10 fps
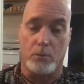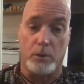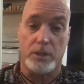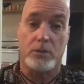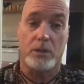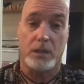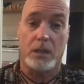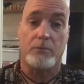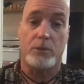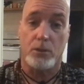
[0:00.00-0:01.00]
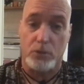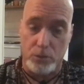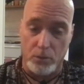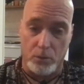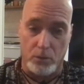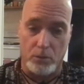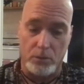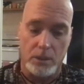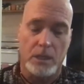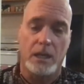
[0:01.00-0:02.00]
And when you're in love with your soul,
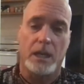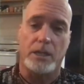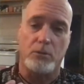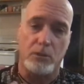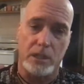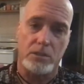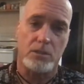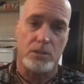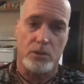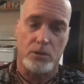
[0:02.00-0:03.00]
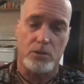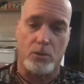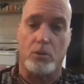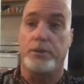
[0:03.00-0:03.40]
and you listen to your soul,